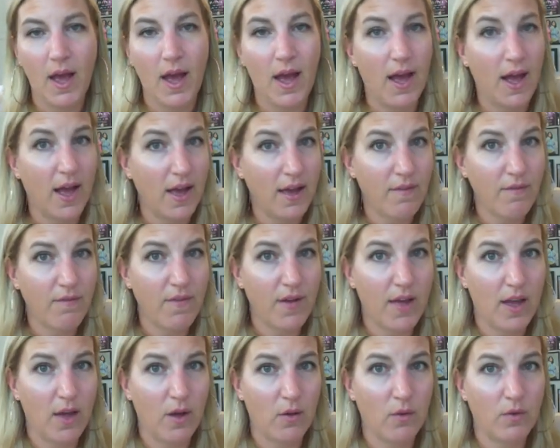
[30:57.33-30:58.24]
I
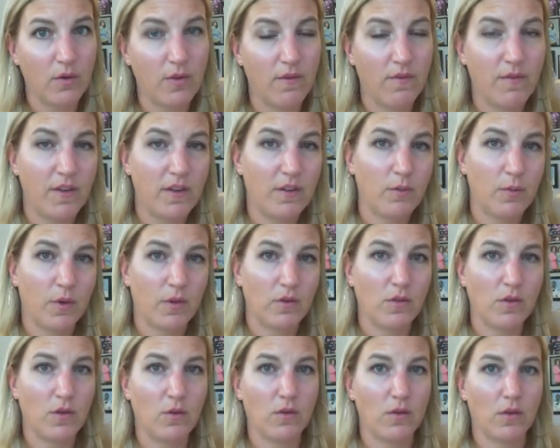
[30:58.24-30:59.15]
found that Facebook
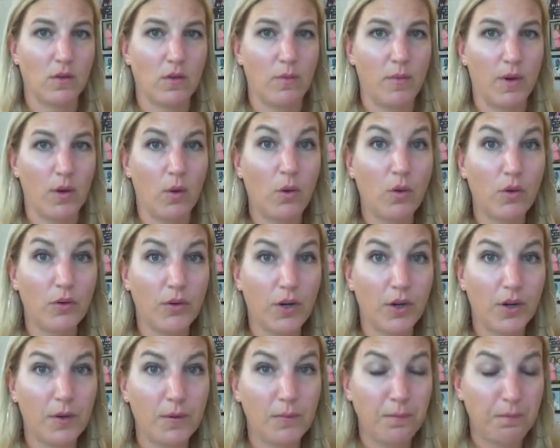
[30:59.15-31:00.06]
skews a little bit
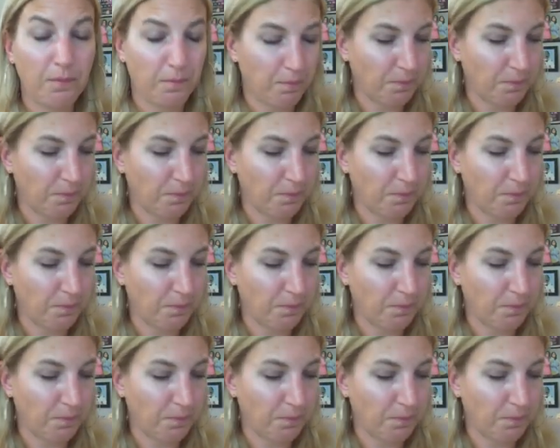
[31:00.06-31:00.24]
older.